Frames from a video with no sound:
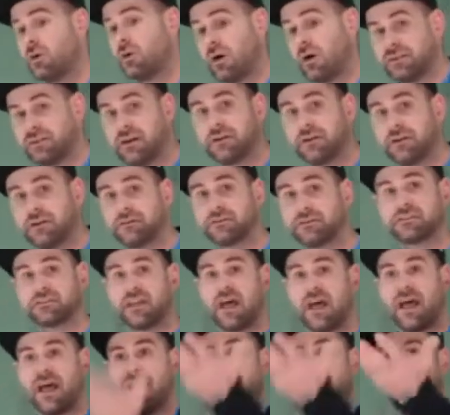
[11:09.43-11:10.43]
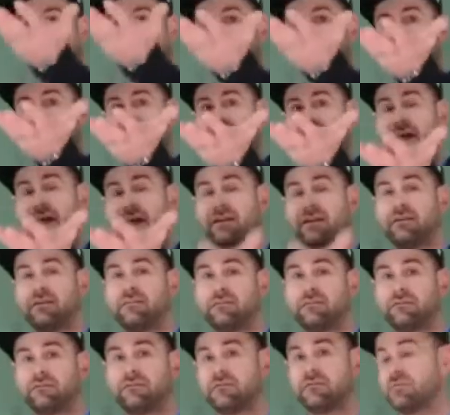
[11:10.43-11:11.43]
on the underside of
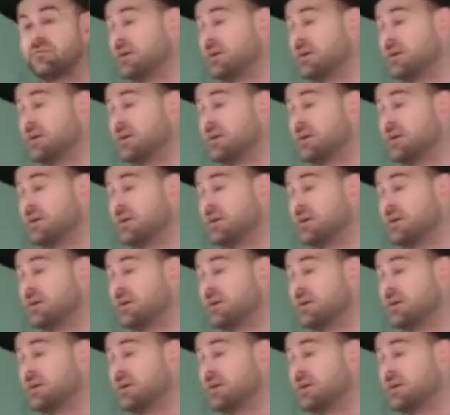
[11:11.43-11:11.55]
that, from the